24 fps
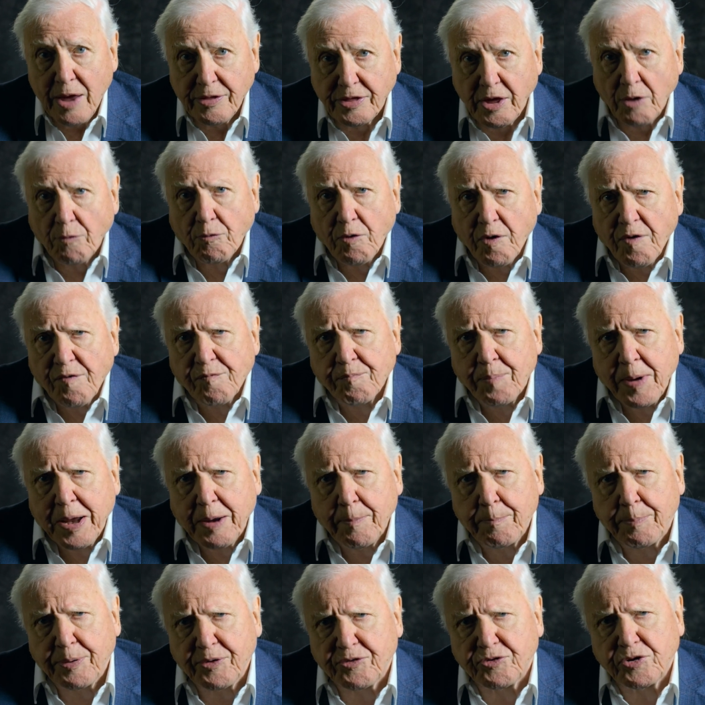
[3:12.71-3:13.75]
that we've
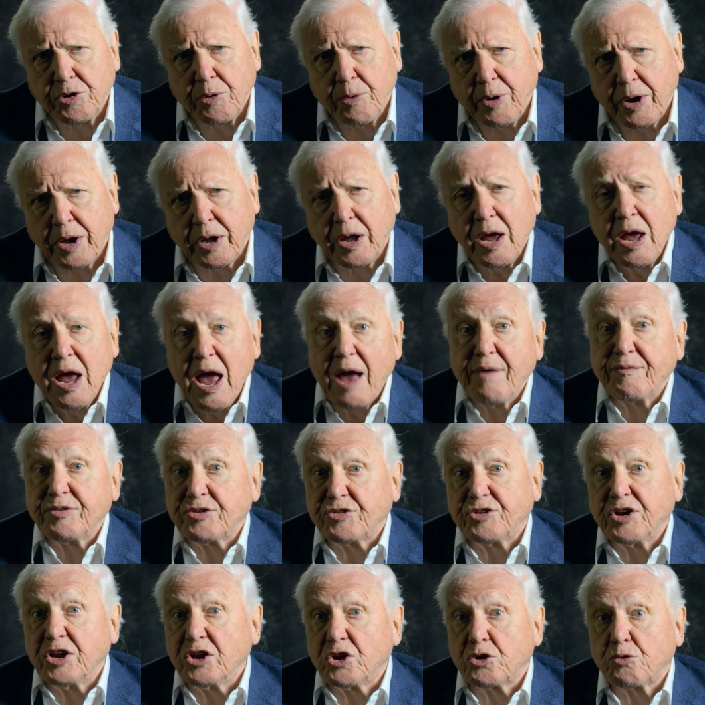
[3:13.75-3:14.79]
been pursuing ever
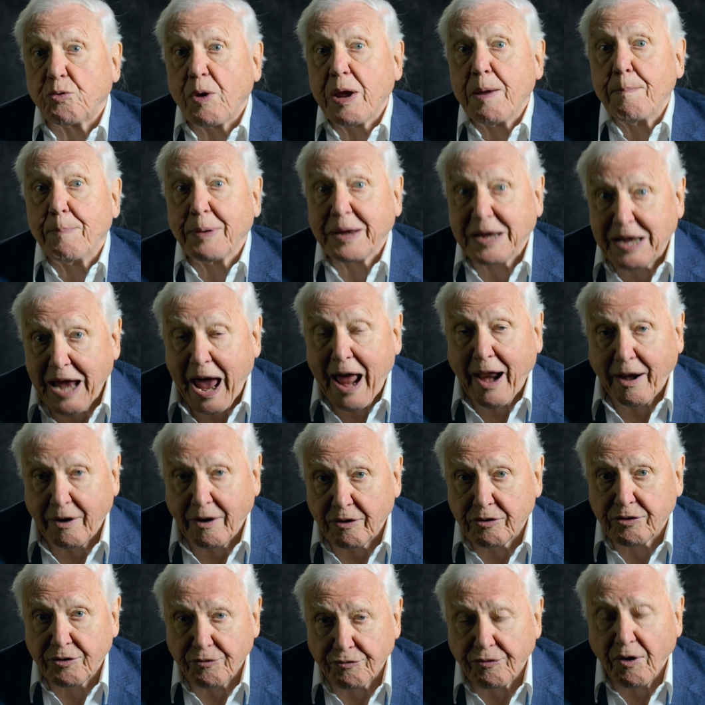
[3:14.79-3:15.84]
since we
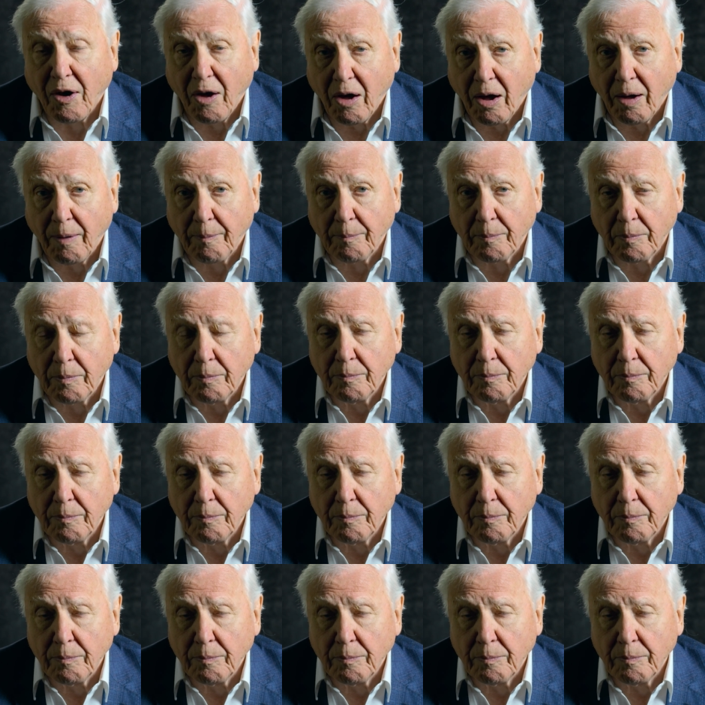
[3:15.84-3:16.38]
began to farm,